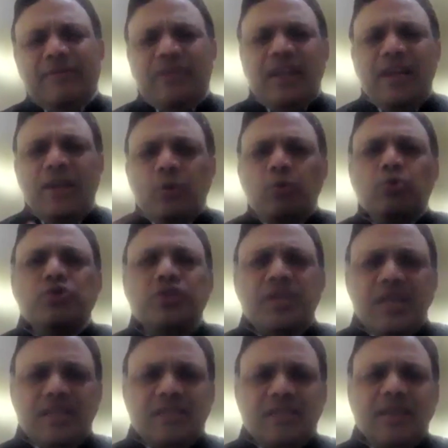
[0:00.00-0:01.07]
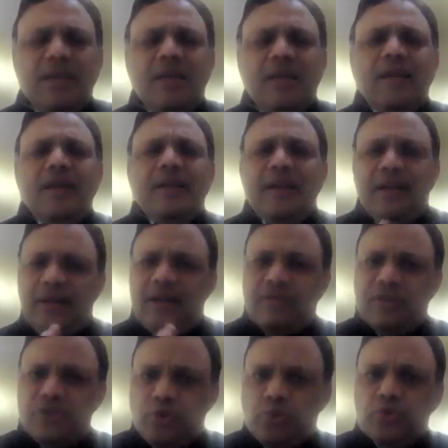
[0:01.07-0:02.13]
a very loose sense. Data
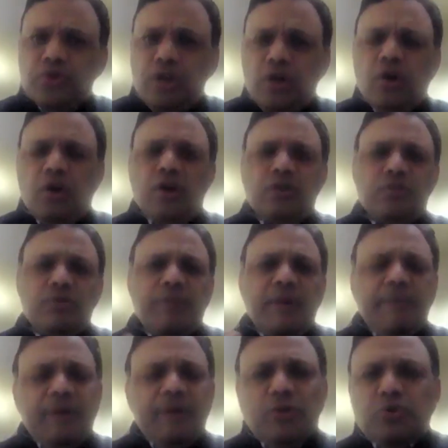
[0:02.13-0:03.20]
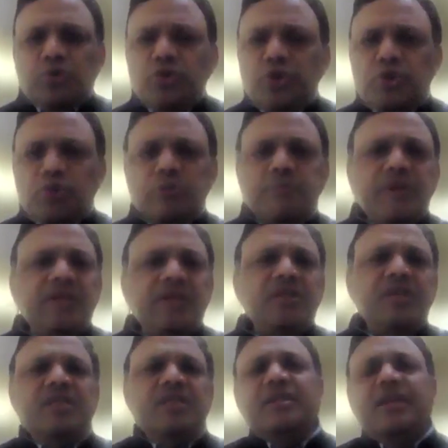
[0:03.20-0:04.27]
was used a lot, so people used to use
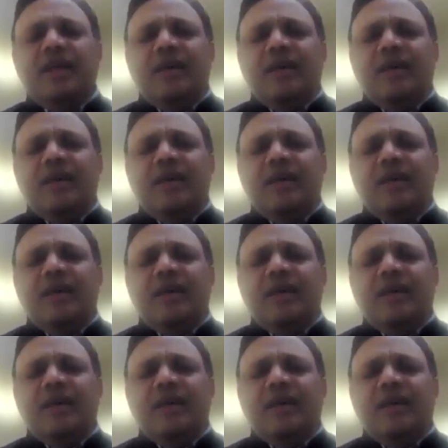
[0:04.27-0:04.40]
PCs